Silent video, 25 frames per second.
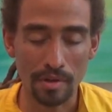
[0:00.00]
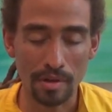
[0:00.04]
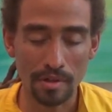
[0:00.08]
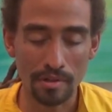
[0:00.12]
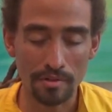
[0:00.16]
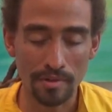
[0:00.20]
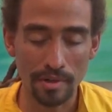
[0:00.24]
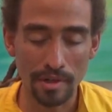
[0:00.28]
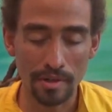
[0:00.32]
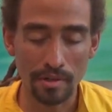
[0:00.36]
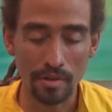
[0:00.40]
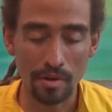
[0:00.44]

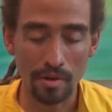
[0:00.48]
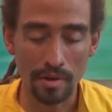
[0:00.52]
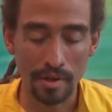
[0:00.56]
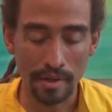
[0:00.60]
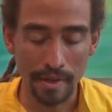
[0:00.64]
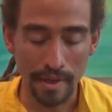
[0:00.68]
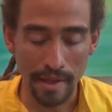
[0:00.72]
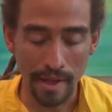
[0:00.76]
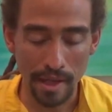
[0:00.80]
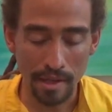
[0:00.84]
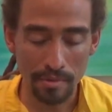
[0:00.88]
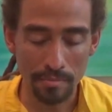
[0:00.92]
Kriya Yoga
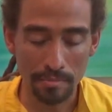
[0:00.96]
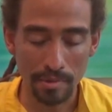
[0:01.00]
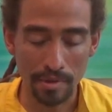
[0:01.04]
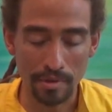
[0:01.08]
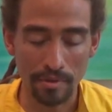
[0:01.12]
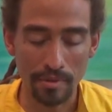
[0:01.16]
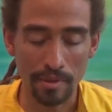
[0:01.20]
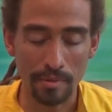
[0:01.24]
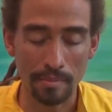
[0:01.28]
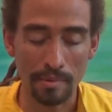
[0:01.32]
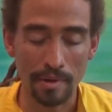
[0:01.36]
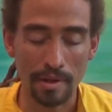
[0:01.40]
can
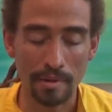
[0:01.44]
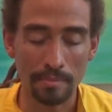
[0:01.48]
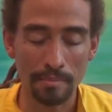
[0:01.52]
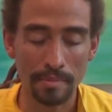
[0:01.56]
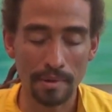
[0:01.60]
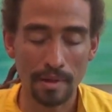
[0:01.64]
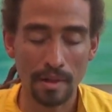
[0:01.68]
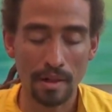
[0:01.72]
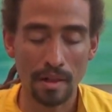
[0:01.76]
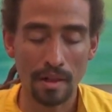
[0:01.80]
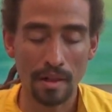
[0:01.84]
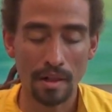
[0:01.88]
burn them up
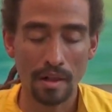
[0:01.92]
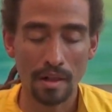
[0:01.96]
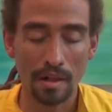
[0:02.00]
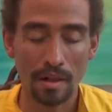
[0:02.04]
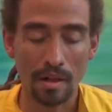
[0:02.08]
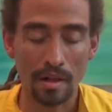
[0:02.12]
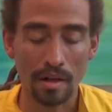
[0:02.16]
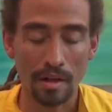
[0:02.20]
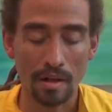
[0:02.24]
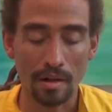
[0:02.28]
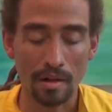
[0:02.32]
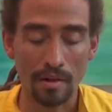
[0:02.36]

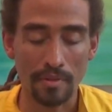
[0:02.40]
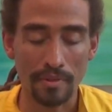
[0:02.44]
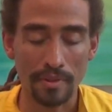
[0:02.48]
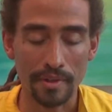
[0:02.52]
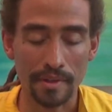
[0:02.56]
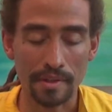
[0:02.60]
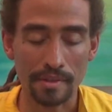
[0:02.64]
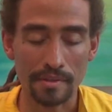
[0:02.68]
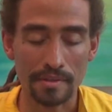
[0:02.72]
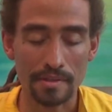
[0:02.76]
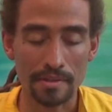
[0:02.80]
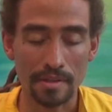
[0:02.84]
on the
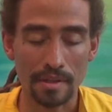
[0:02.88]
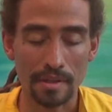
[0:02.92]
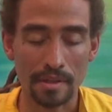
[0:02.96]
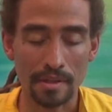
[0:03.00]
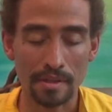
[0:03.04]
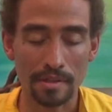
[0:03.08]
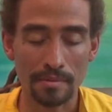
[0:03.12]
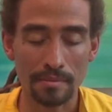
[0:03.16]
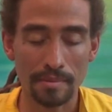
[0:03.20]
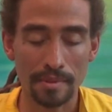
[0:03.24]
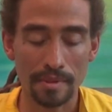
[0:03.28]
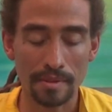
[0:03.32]

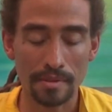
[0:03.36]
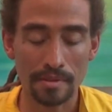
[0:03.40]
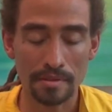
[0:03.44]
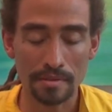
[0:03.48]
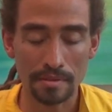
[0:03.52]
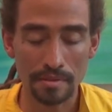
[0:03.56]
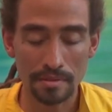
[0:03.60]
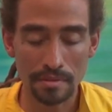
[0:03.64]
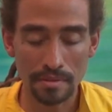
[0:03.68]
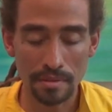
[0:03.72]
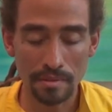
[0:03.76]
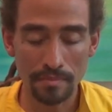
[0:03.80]
inside, but
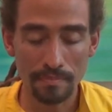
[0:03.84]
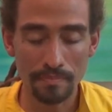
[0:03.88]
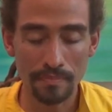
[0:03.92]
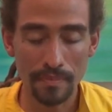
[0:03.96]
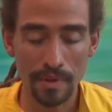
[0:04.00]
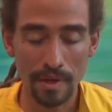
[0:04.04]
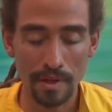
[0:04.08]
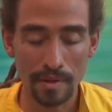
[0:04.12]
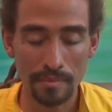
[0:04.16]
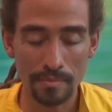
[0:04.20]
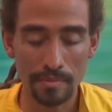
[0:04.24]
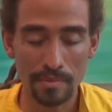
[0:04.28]

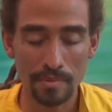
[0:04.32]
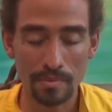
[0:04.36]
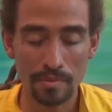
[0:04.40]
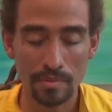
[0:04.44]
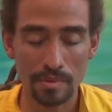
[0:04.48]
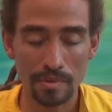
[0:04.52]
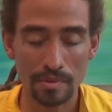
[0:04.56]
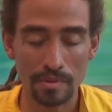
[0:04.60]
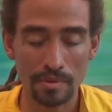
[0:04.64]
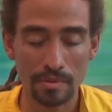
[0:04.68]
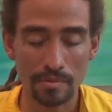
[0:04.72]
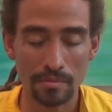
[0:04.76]
sometimes
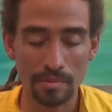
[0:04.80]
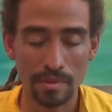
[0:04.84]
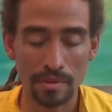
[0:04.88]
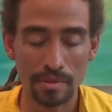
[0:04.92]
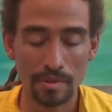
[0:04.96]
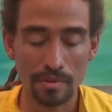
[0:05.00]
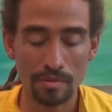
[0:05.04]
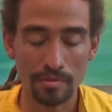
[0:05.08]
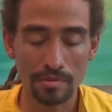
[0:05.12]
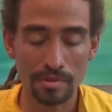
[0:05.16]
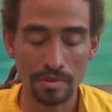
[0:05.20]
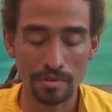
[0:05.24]
we
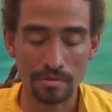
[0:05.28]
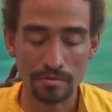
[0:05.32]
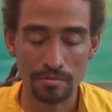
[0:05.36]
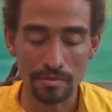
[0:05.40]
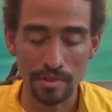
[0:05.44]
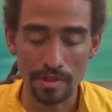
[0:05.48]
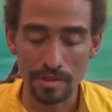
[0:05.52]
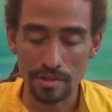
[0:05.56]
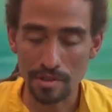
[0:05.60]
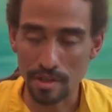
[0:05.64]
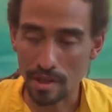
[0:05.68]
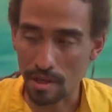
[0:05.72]
don't just
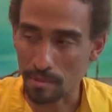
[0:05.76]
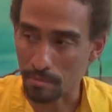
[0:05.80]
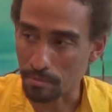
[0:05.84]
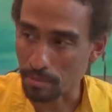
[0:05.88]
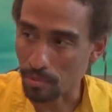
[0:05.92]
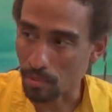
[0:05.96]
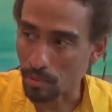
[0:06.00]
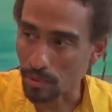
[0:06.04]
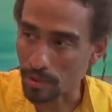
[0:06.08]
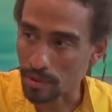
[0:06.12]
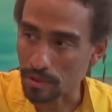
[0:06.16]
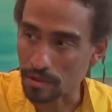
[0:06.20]
reach that
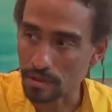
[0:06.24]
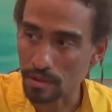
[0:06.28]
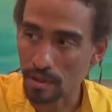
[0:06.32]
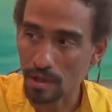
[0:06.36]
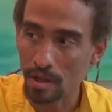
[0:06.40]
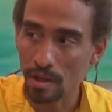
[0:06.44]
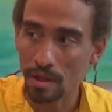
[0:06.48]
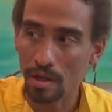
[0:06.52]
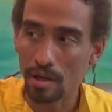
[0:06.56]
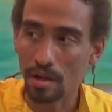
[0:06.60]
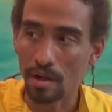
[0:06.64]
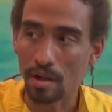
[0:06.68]
point
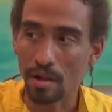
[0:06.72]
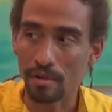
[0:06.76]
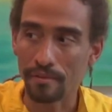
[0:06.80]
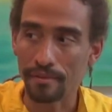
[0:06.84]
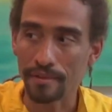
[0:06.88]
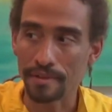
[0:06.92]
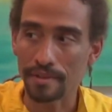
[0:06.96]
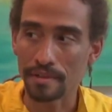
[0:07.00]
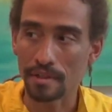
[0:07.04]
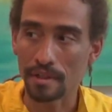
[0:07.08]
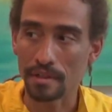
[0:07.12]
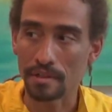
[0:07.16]
all of a
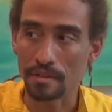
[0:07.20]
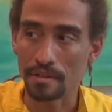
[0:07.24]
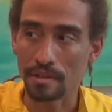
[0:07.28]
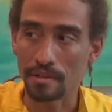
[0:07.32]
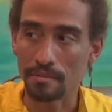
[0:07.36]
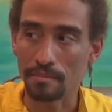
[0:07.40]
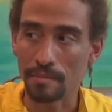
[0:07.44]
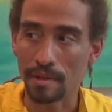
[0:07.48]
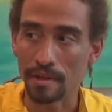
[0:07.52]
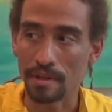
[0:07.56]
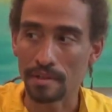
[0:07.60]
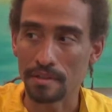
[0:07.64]
sudden
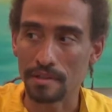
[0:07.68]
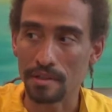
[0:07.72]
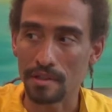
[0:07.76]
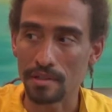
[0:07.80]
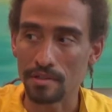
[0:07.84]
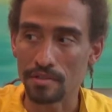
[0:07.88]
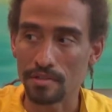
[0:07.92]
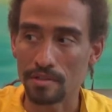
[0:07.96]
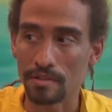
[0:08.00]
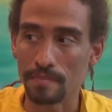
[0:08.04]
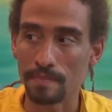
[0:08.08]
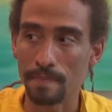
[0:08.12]
in
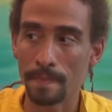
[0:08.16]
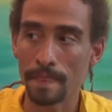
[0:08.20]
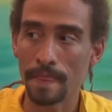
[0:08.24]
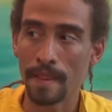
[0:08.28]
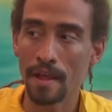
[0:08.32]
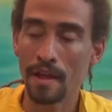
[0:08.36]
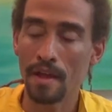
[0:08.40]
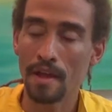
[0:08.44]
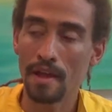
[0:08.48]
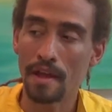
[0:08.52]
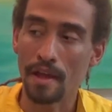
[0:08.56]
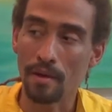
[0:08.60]
meditation,
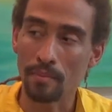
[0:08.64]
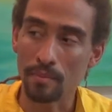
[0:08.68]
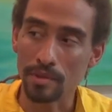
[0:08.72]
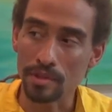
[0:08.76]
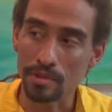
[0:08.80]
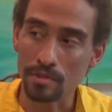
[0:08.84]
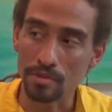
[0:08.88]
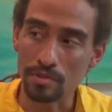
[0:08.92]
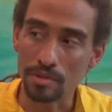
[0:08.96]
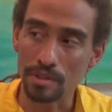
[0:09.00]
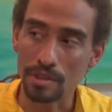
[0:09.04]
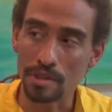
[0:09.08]
and we
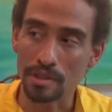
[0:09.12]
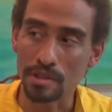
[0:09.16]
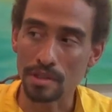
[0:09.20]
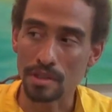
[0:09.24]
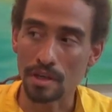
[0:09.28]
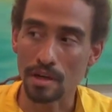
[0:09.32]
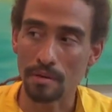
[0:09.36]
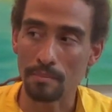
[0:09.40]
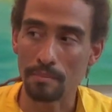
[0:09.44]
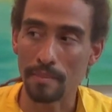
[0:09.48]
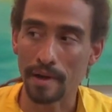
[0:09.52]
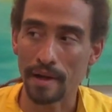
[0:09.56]
do need to
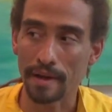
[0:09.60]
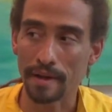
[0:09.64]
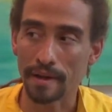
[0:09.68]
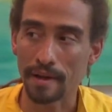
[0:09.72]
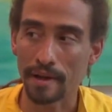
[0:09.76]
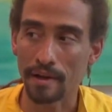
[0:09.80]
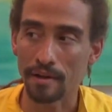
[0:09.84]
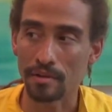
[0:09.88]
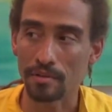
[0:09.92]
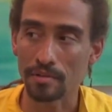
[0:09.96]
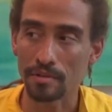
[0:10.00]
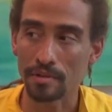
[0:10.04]
come back
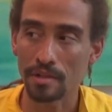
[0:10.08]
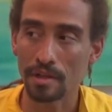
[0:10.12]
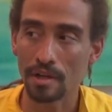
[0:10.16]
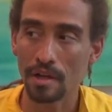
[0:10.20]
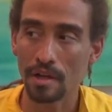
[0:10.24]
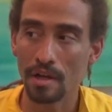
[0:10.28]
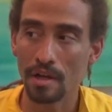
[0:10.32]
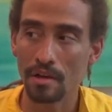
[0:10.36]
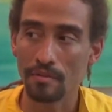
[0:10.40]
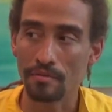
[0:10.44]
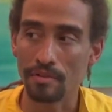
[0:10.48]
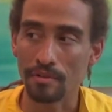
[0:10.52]
out,
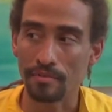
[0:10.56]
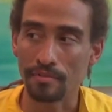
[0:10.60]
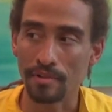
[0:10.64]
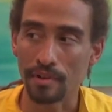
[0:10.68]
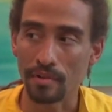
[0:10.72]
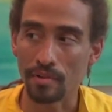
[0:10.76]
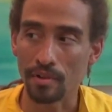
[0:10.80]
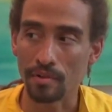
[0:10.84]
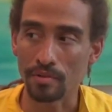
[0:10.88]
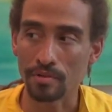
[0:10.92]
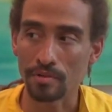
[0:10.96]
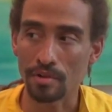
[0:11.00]
fulfill
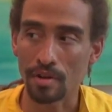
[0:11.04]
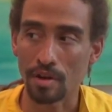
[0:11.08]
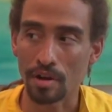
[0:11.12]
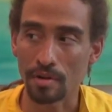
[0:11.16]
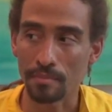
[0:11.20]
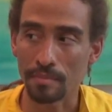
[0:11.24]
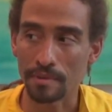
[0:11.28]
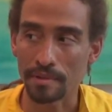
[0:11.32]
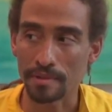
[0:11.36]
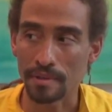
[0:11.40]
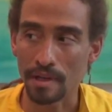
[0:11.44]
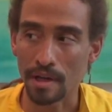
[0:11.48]
those
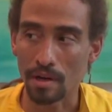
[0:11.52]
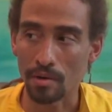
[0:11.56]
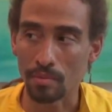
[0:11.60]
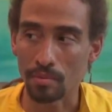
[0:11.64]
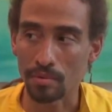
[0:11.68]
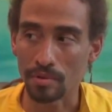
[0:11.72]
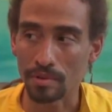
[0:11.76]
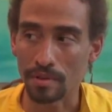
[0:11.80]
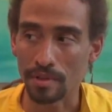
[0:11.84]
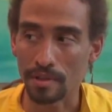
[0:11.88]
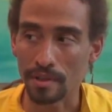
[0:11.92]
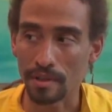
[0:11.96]
karmas
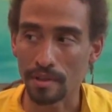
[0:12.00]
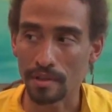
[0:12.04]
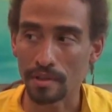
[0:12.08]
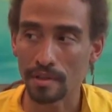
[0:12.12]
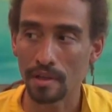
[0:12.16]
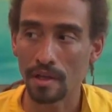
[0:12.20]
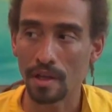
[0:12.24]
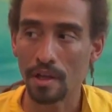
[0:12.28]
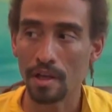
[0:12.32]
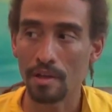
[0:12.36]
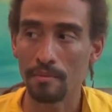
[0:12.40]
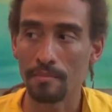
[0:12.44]
outwardly,
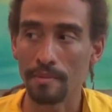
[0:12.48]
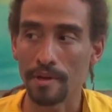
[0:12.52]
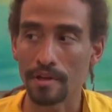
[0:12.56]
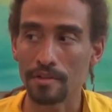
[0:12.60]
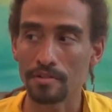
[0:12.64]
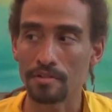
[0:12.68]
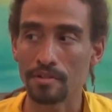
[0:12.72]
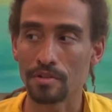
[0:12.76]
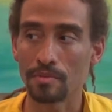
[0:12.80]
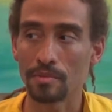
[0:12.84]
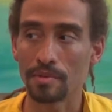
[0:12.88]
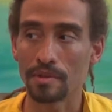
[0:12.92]
make
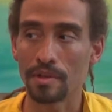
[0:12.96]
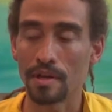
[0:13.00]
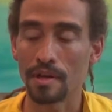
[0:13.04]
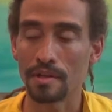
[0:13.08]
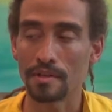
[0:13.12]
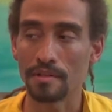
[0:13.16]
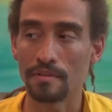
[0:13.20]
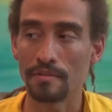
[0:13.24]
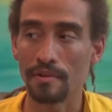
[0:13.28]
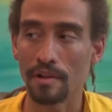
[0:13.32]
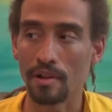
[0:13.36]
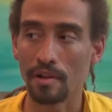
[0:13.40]
sure we're not
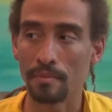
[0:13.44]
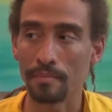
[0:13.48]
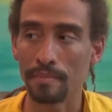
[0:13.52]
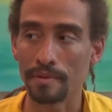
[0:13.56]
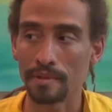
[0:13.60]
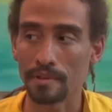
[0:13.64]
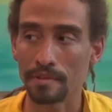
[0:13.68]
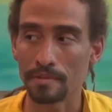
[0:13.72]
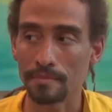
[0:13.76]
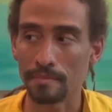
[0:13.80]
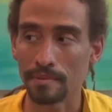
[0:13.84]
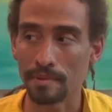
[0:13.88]
developing
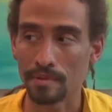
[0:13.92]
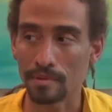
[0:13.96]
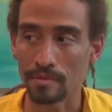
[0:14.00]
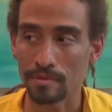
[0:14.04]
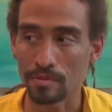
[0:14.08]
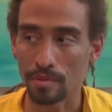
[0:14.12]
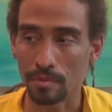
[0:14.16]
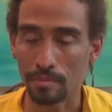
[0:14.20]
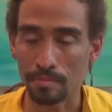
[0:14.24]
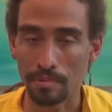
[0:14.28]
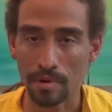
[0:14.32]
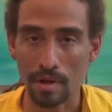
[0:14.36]

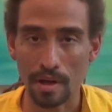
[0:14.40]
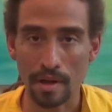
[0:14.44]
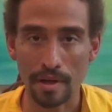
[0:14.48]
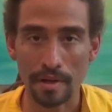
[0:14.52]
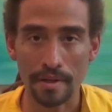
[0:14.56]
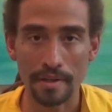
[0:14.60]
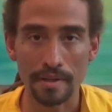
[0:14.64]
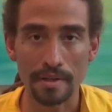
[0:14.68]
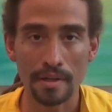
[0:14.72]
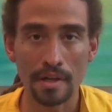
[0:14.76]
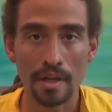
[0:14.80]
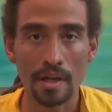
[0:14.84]
spiritual
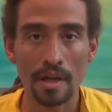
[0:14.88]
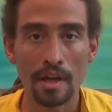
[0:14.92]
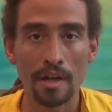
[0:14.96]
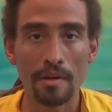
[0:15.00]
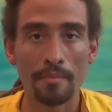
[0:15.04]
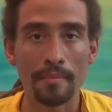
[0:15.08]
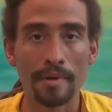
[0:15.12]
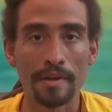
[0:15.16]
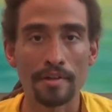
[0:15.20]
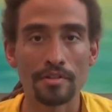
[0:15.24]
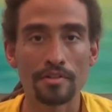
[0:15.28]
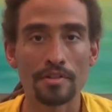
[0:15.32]
pride,
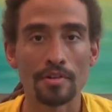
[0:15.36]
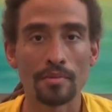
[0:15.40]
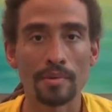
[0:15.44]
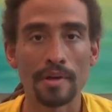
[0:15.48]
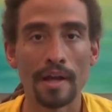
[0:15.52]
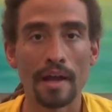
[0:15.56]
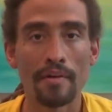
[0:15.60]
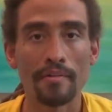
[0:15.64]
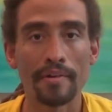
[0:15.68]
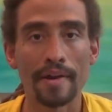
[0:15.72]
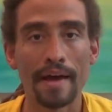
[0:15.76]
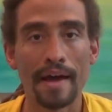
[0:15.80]
make sure we
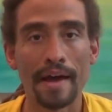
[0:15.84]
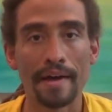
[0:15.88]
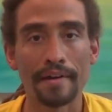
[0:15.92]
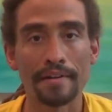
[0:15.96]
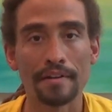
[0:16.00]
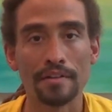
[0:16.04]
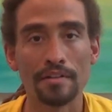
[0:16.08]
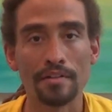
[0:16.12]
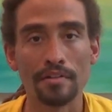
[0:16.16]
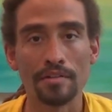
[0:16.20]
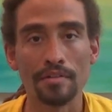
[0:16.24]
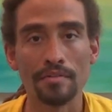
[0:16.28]
have an
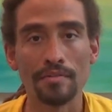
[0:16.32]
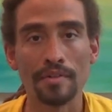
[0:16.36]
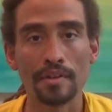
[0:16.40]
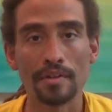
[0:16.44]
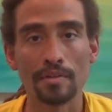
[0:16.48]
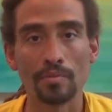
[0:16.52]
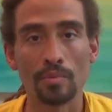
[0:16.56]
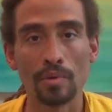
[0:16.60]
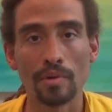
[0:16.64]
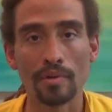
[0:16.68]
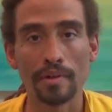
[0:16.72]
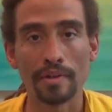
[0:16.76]
attitude
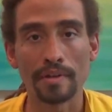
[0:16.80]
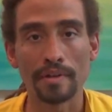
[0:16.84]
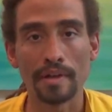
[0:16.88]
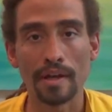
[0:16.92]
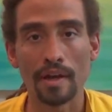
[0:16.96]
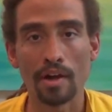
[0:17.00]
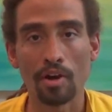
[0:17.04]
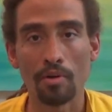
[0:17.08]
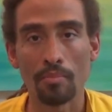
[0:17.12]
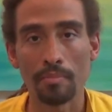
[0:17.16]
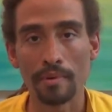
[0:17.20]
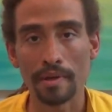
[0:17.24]
that's willing to
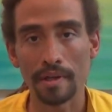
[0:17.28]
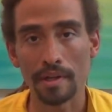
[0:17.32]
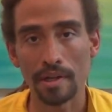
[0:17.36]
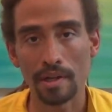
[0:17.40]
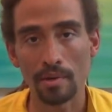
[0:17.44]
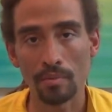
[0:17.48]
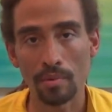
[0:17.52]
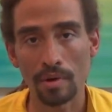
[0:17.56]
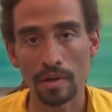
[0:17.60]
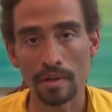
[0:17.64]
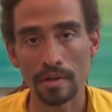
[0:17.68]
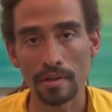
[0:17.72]
help
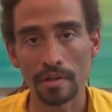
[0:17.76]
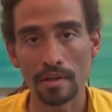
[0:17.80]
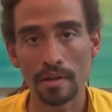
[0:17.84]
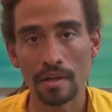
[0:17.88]
anyone,